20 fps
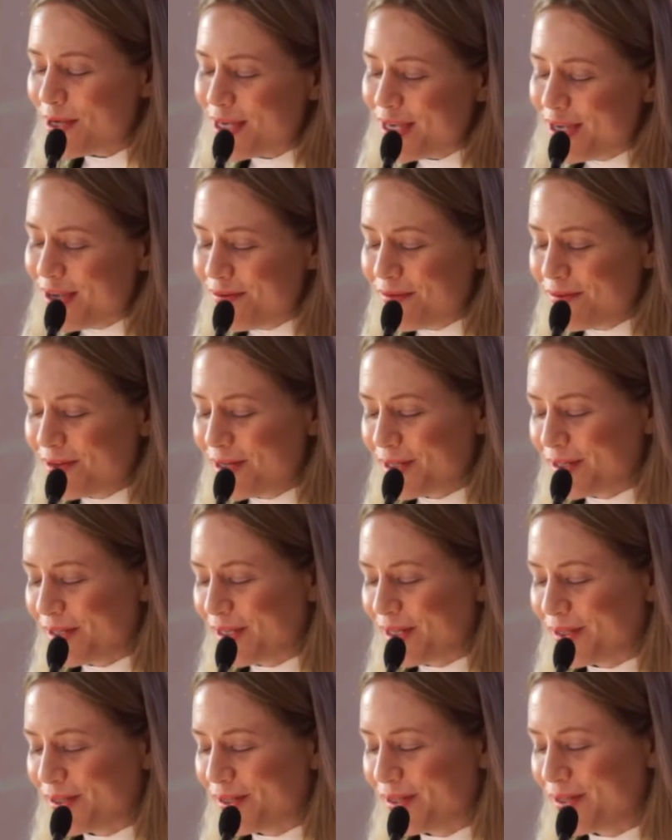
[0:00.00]
even a
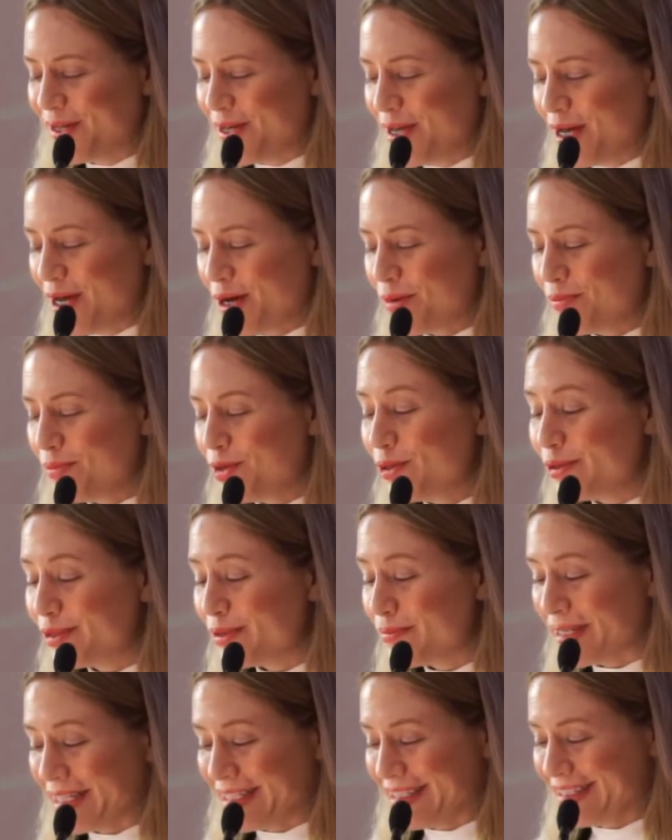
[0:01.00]
little
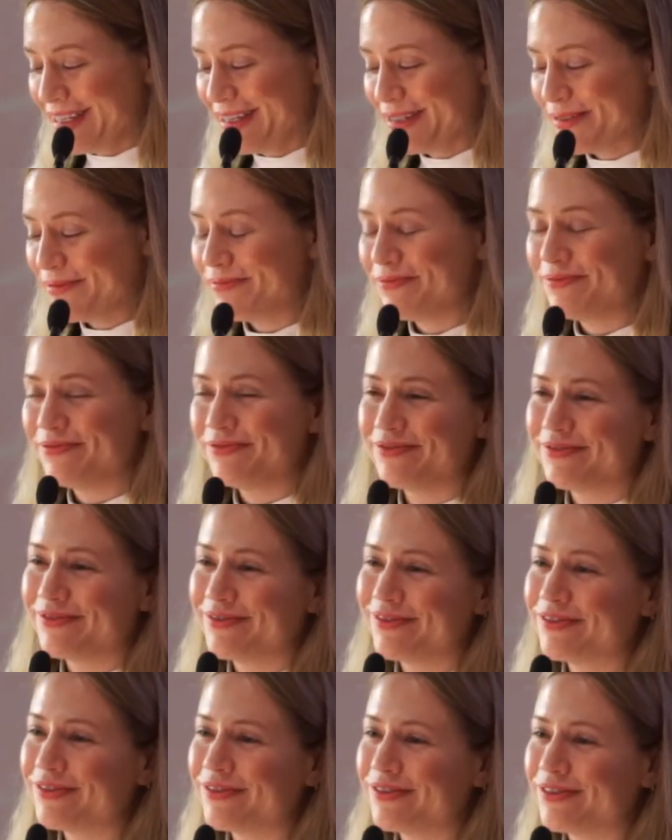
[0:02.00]
amusement
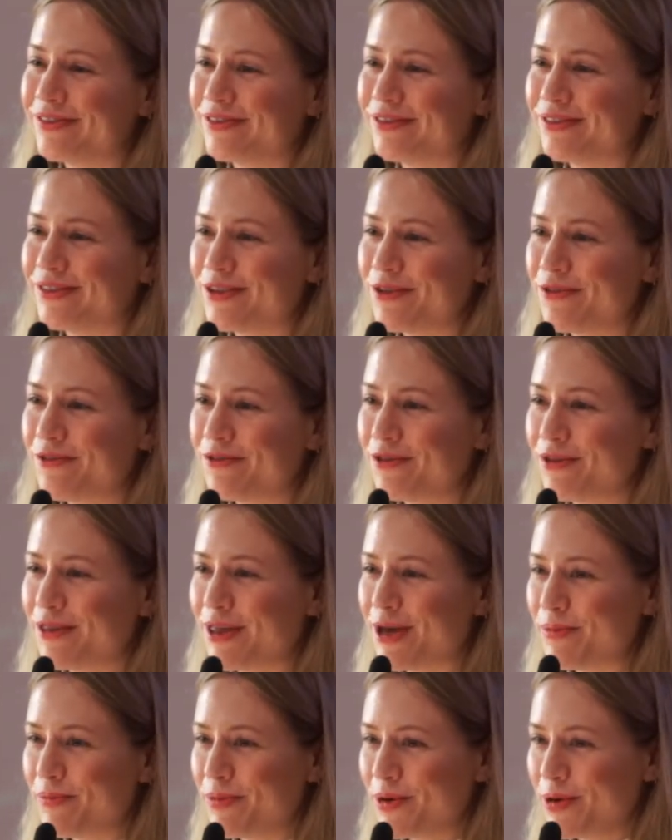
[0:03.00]
for
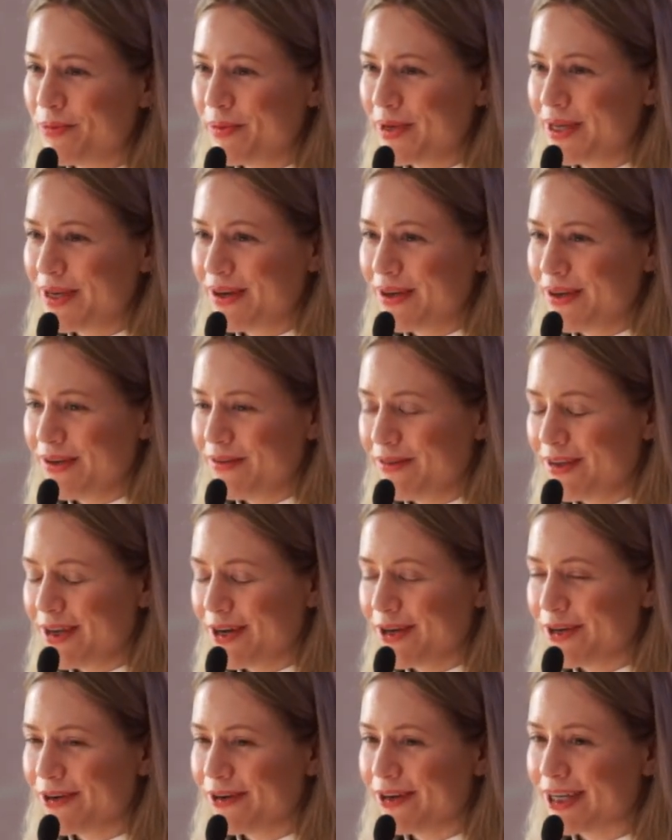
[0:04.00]
that moment of
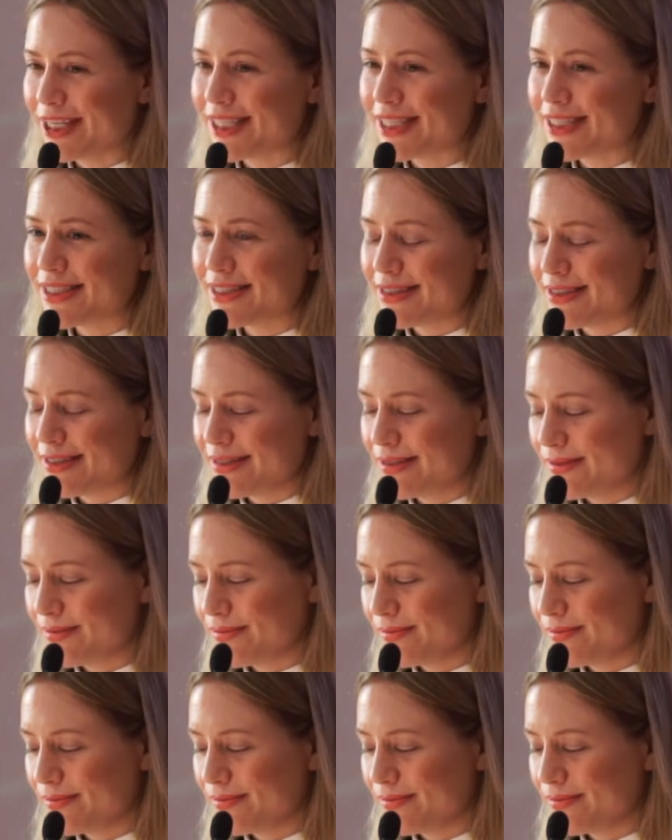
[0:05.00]
ignorance.